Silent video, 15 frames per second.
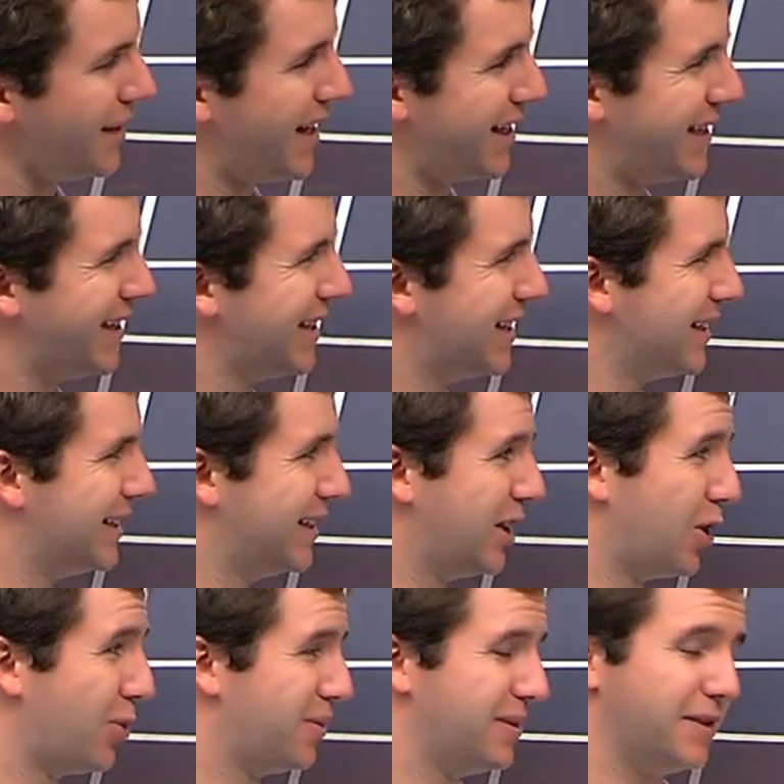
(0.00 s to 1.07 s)
I think, you
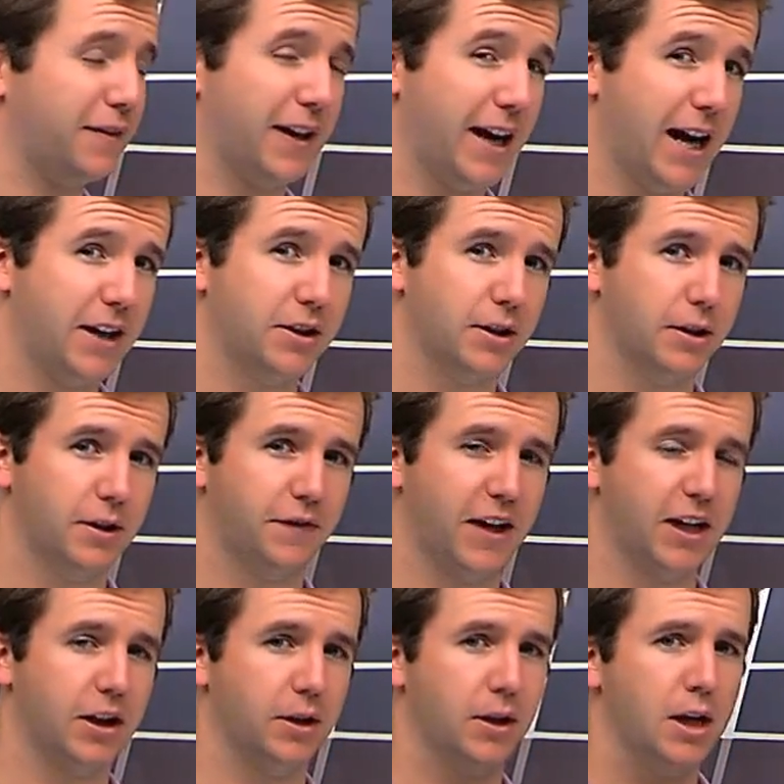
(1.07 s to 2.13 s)
know, if I had
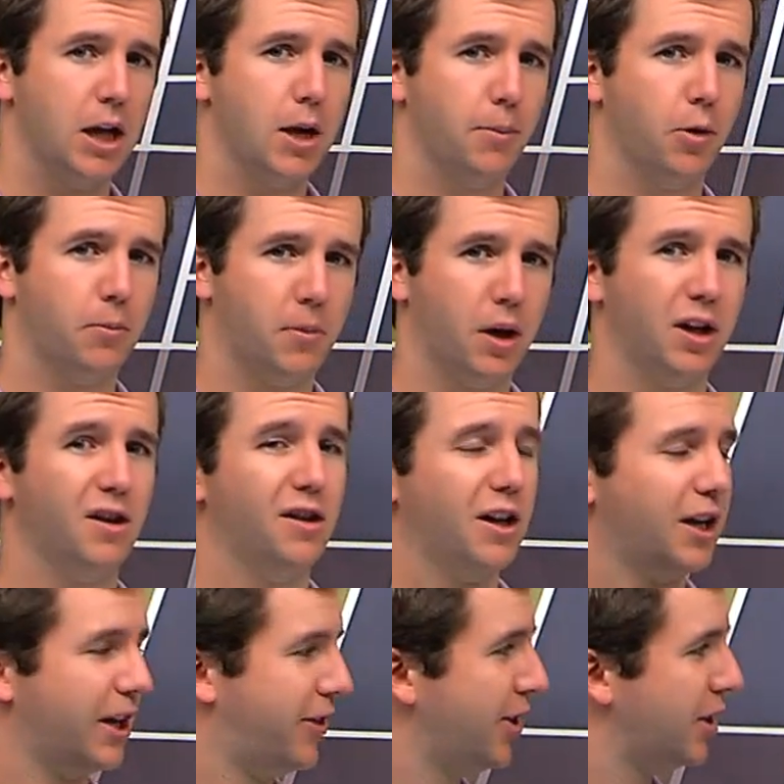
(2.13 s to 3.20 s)
to put money on
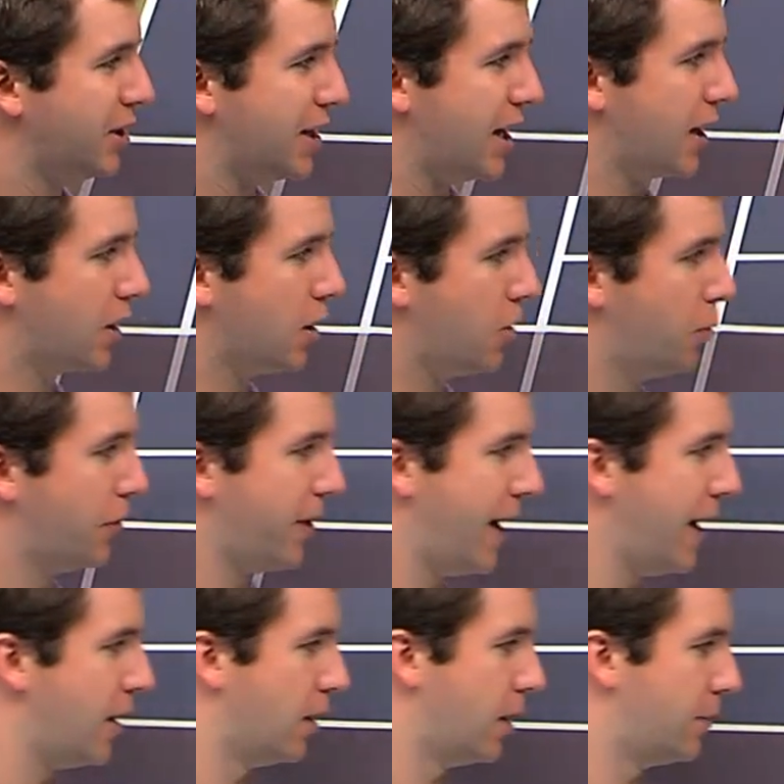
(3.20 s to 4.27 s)
it, I think you got to go with
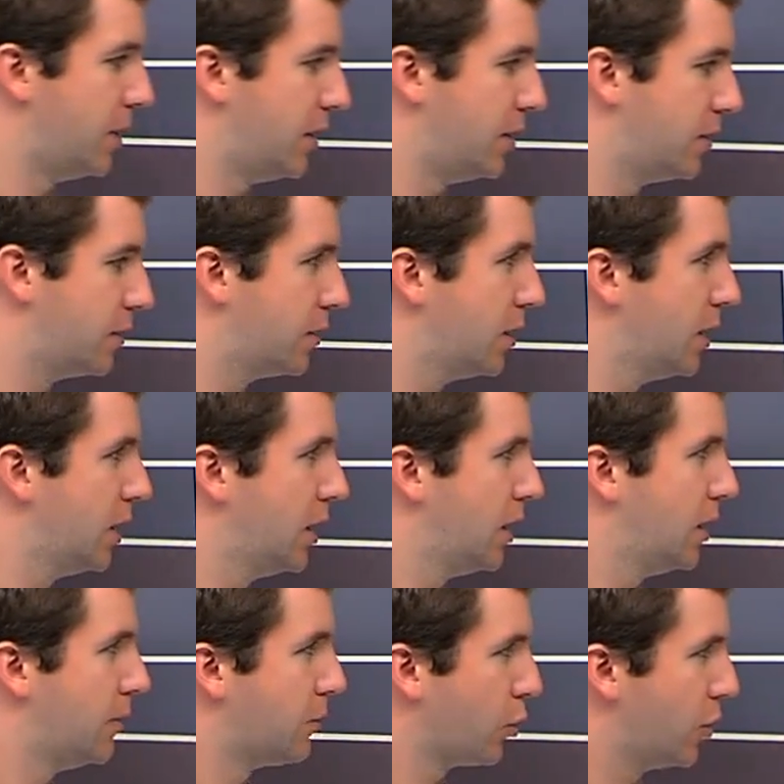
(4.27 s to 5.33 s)
Anna. I mean,
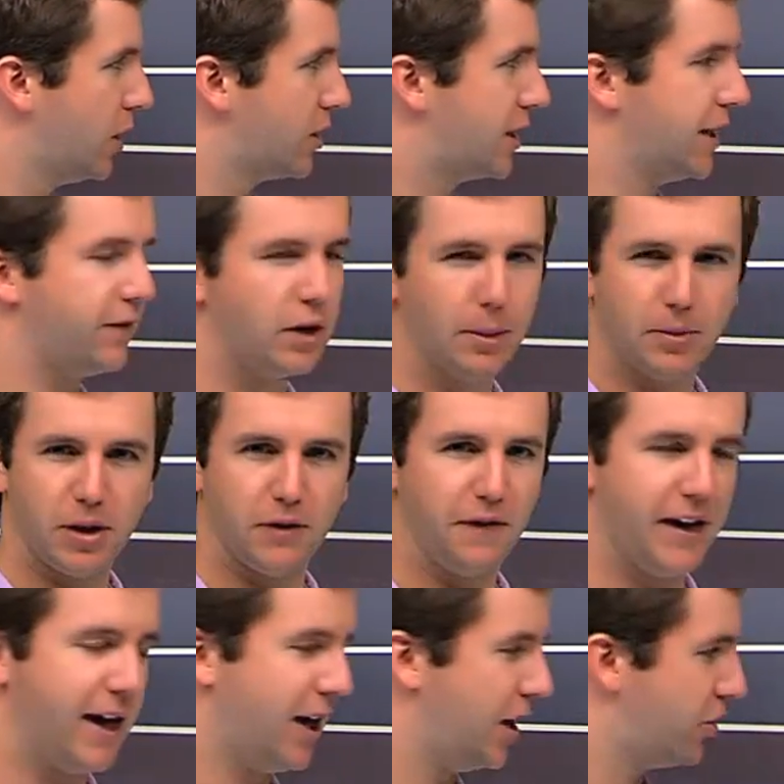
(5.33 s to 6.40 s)
Maria's given up the
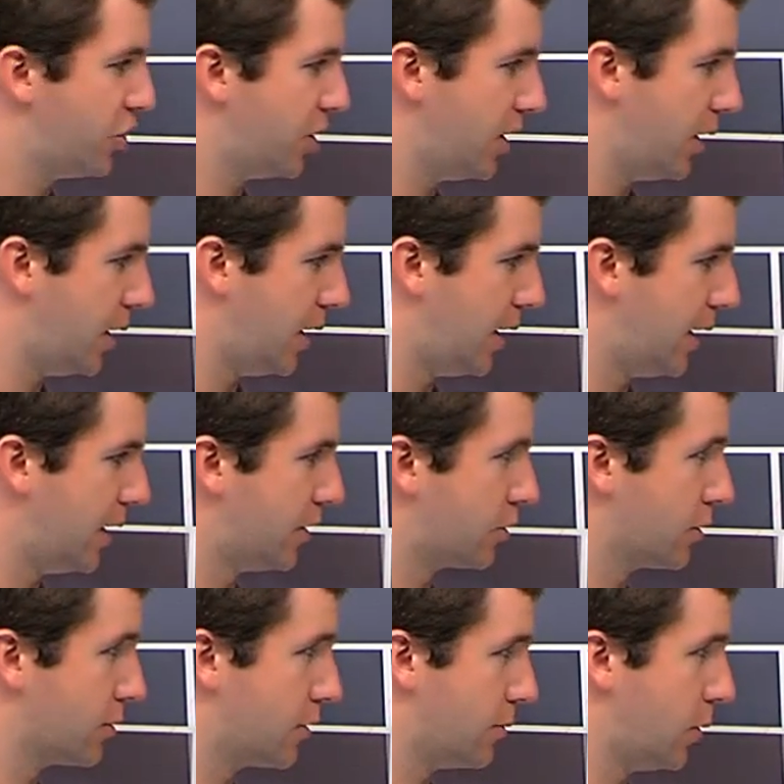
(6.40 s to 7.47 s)
advantage in
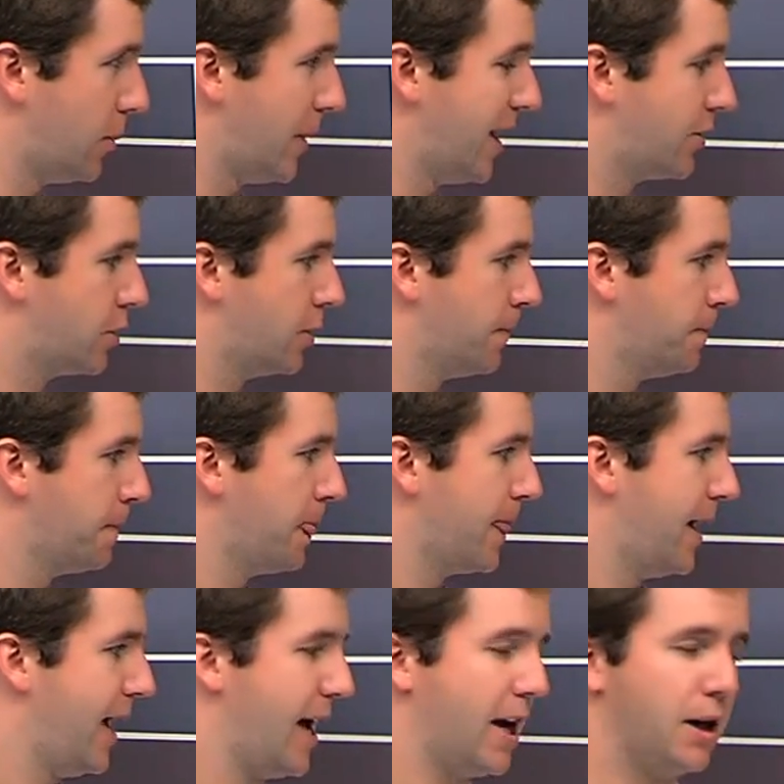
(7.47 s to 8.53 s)
terms of the momentum.
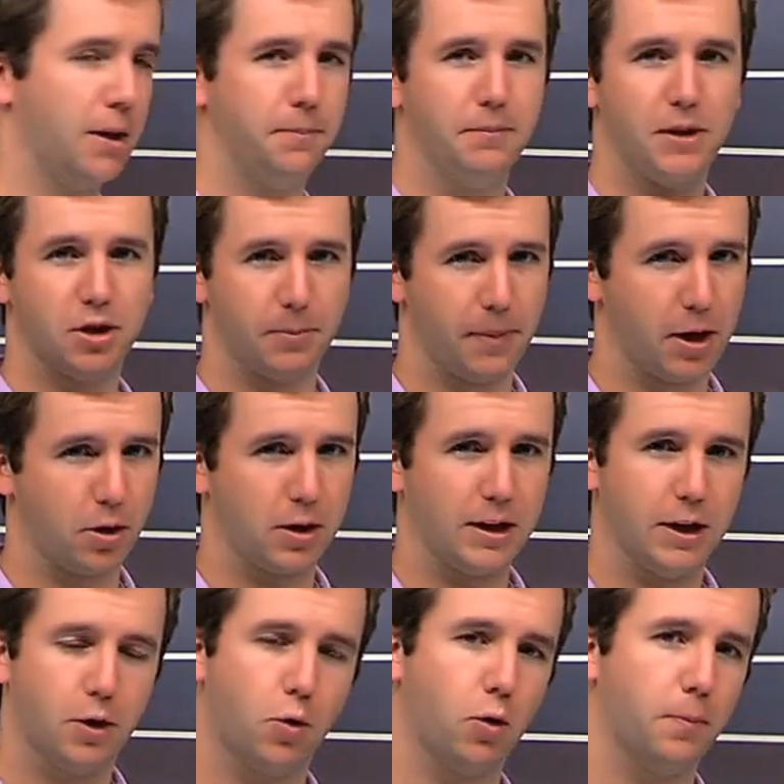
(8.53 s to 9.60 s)
Anna is a better
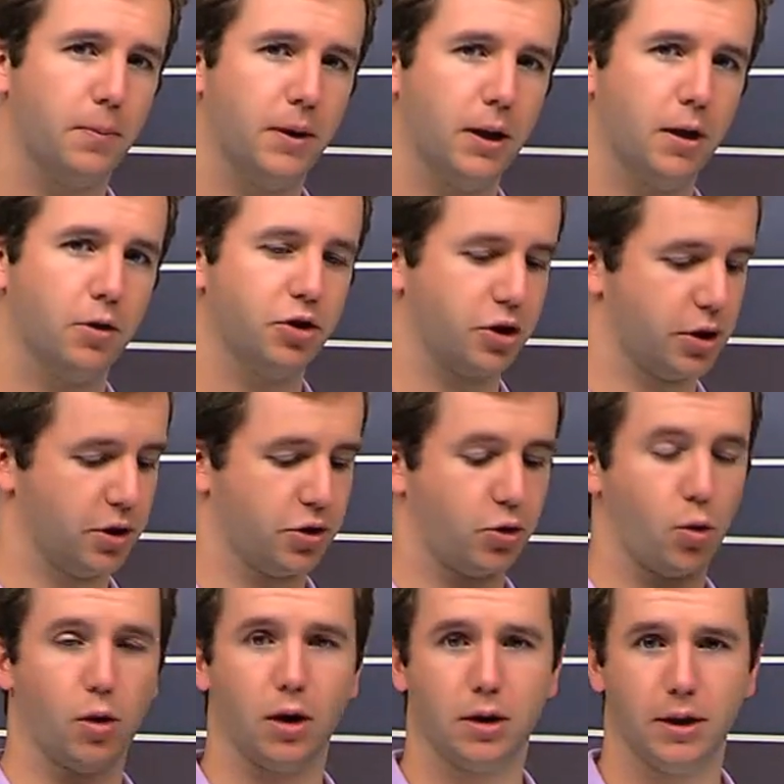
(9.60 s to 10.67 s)
clay court player, just
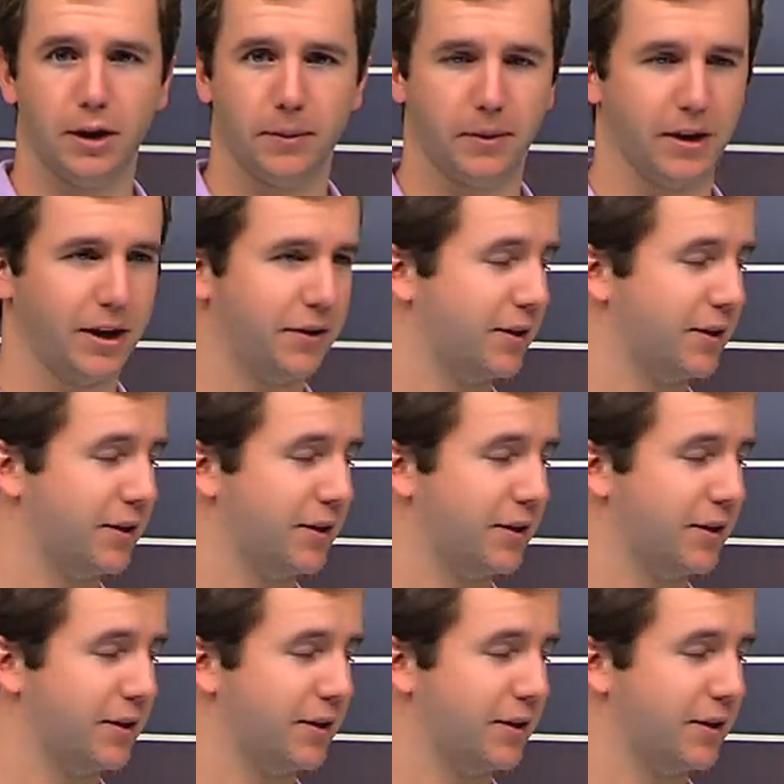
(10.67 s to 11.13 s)
historically. I mean, I